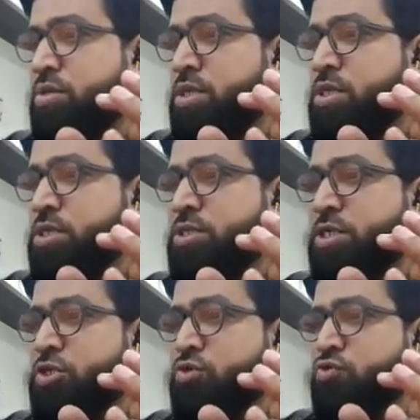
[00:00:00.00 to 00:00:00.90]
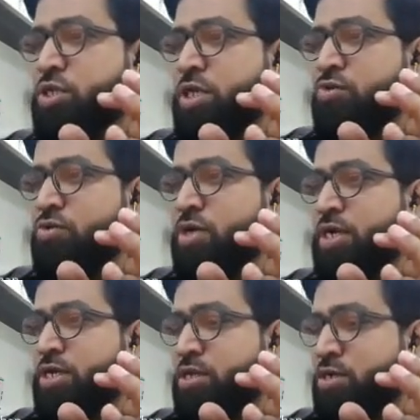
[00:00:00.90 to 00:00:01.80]
this is just to say you
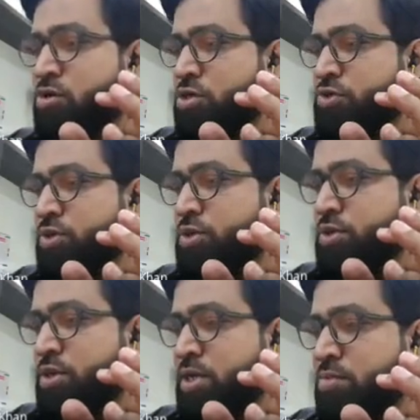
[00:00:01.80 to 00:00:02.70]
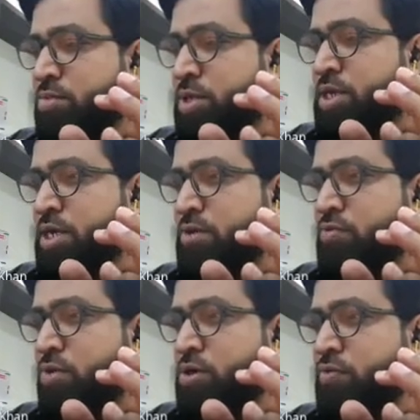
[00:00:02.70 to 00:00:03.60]
that it's a doc string. Basically,
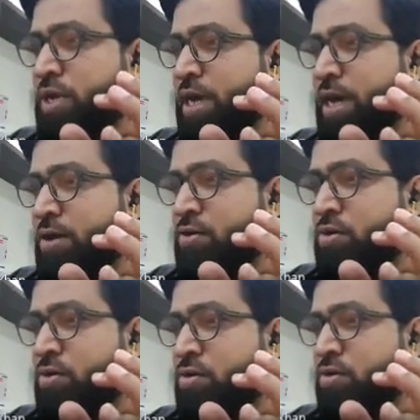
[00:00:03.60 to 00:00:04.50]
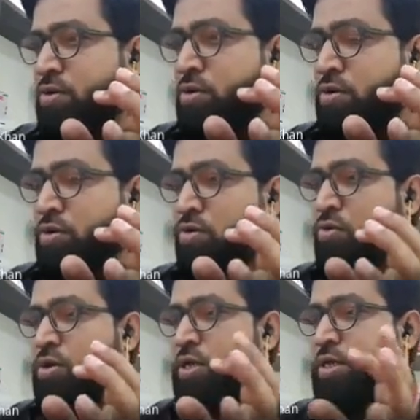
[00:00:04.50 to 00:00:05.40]
what do we have?
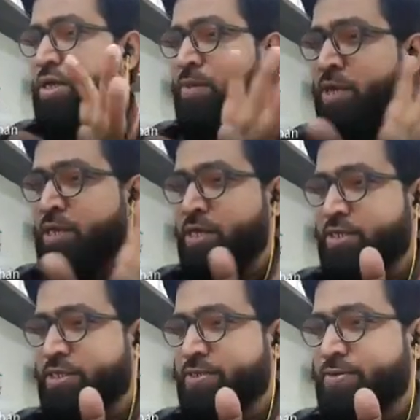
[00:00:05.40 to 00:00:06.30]
Only a message.